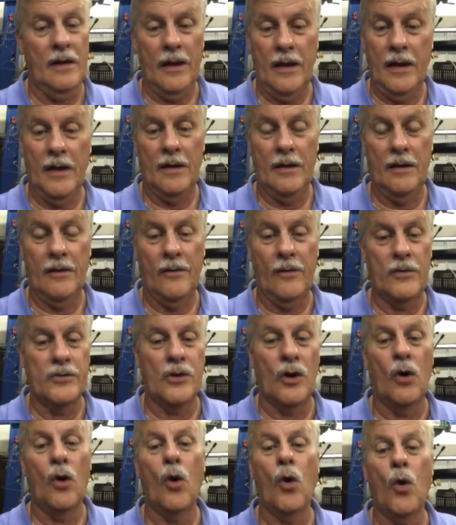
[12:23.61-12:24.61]
And there's
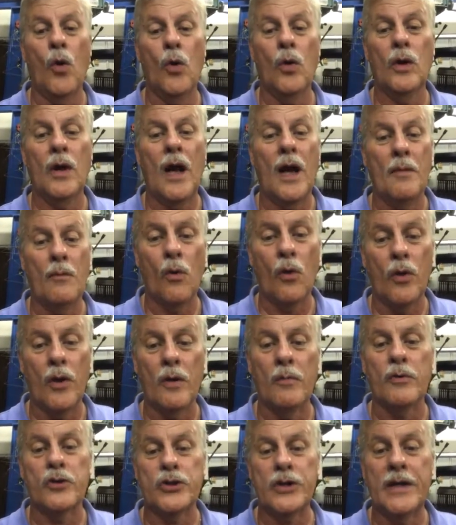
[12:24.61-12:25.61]
a whole lot more
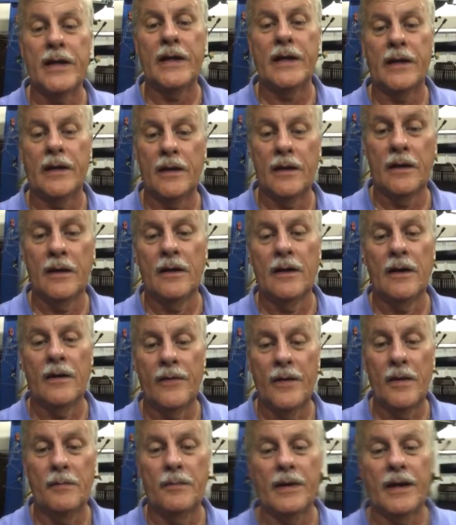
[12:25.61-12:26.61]
to machining
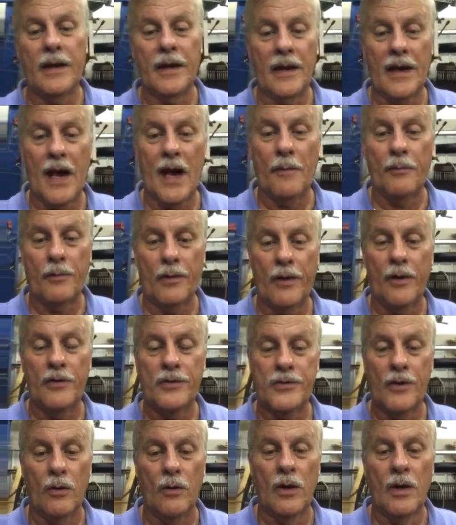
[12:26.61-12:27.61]
than being an operator.
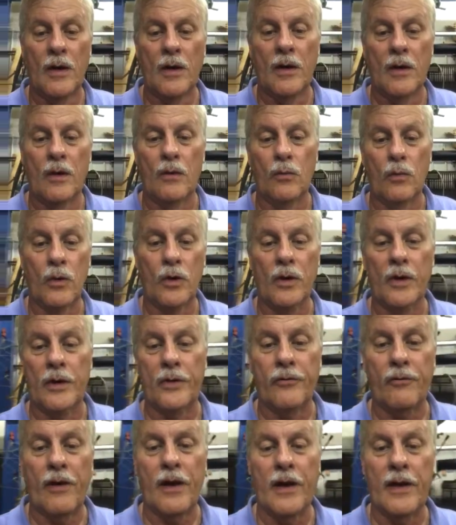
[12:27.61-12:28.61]
So we're going to
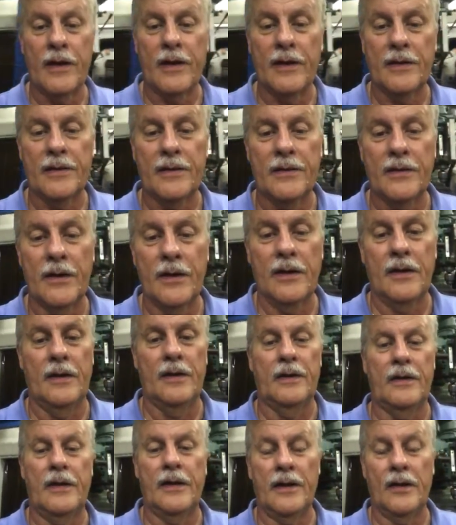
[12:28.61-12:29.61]
try to get a
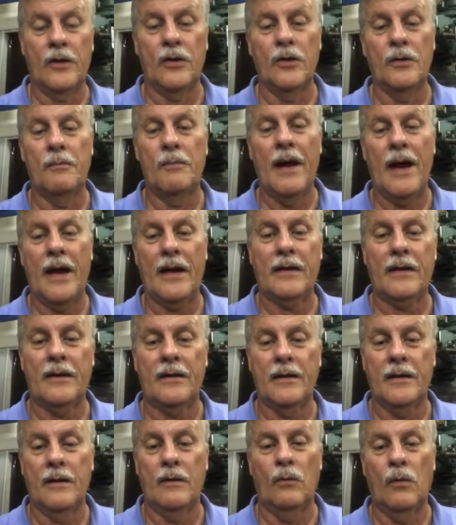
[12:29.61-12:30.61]
good
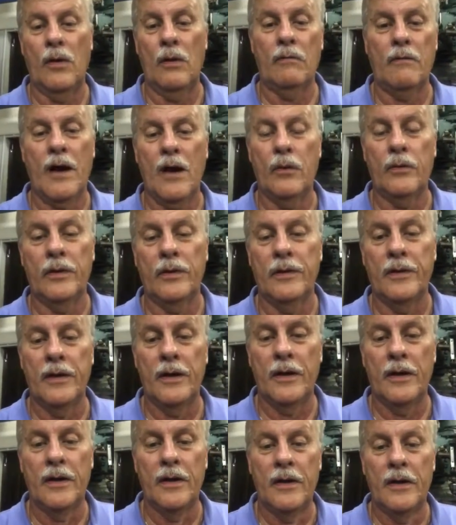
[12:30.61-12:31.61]

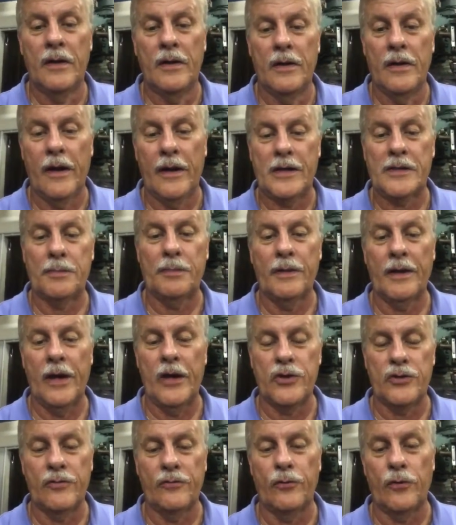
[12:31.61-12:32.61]
well-rounded
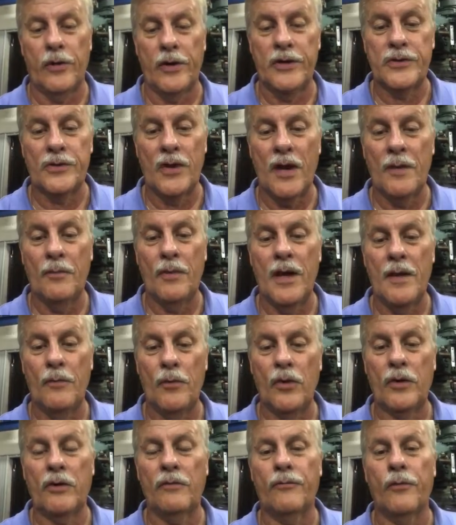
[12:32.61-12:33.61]
explanation for you. So I'm
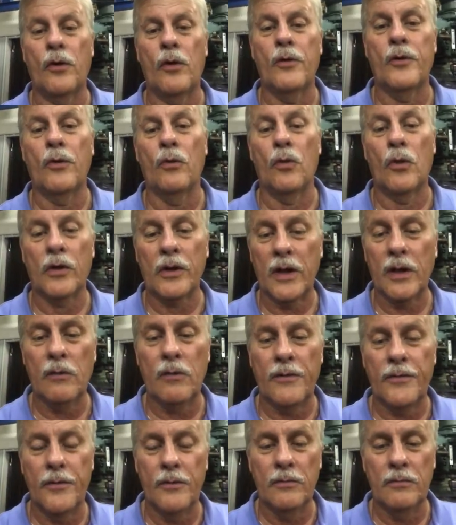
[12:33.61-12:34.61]
looking forward to working
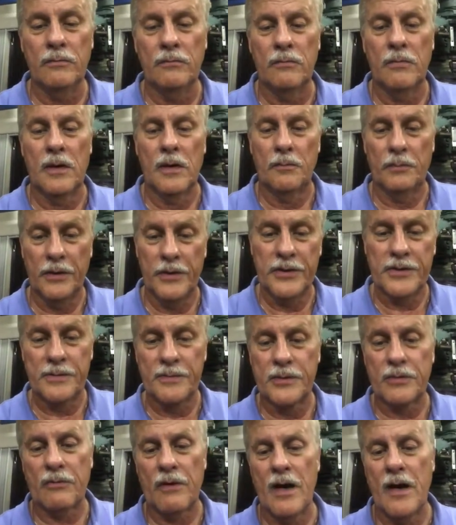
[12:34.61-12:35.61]
with you. Please
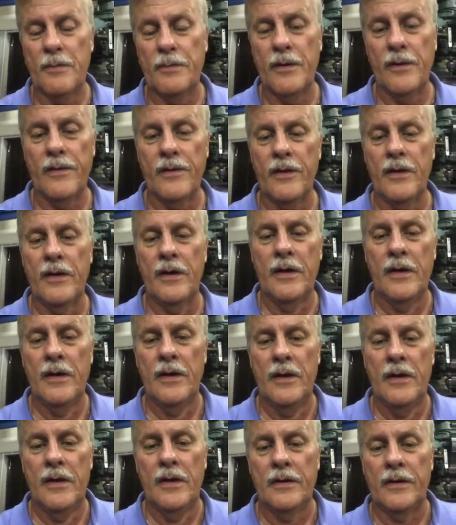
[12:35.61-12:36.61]
subscribe to
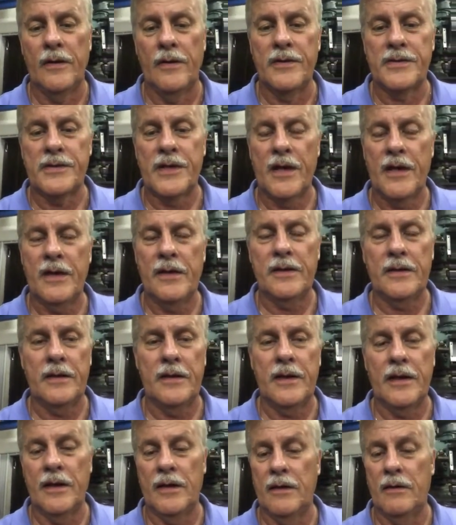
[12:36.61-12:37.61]
the site,
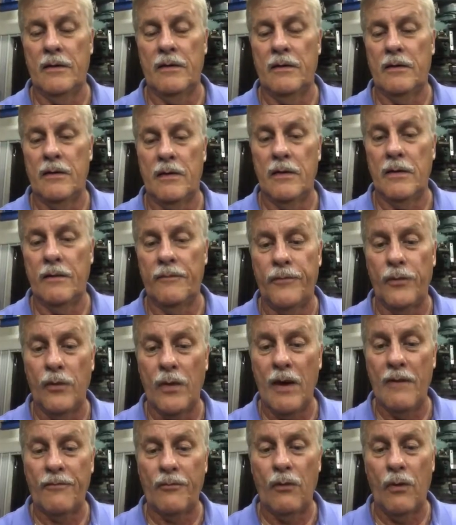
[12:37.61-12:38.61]
and if you
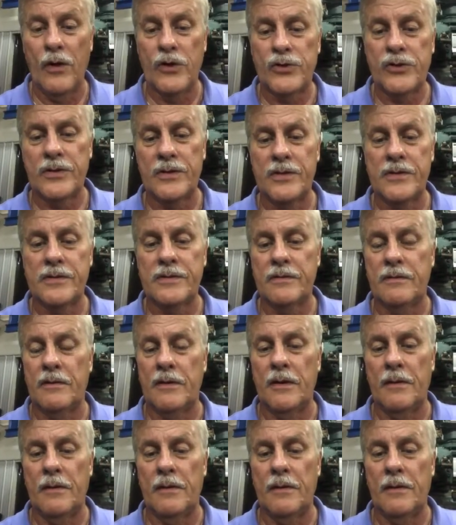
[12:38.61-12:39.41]
have questions,